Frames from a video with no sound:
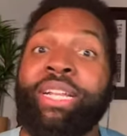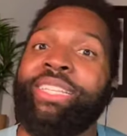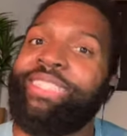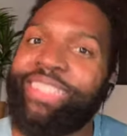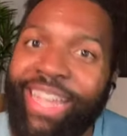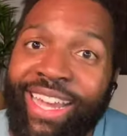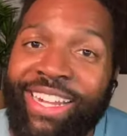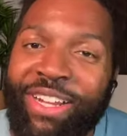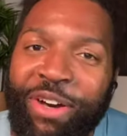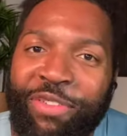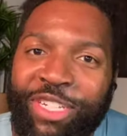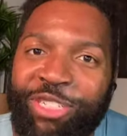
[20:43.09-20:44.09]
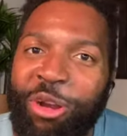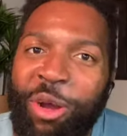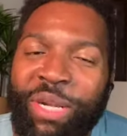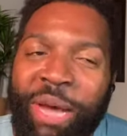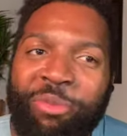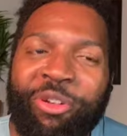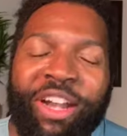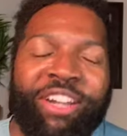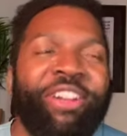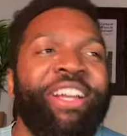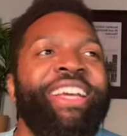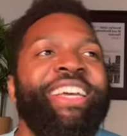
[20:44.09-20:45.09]
there was a, a lady inside
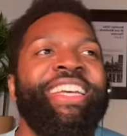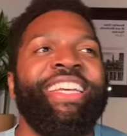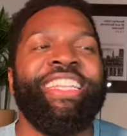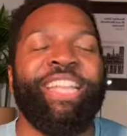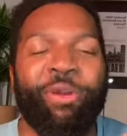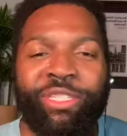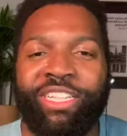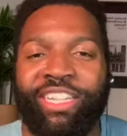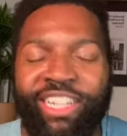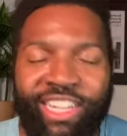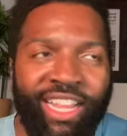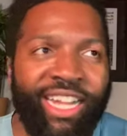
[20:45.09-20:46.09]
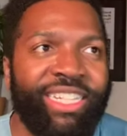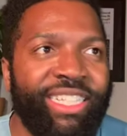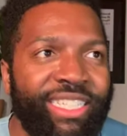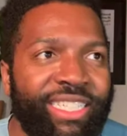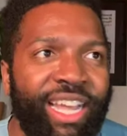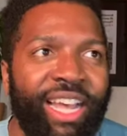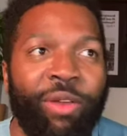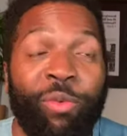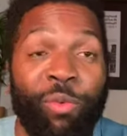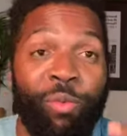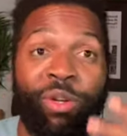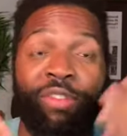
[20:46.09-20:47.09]
with a facial and a mask, and she had one of
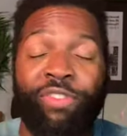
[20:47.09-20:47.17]
those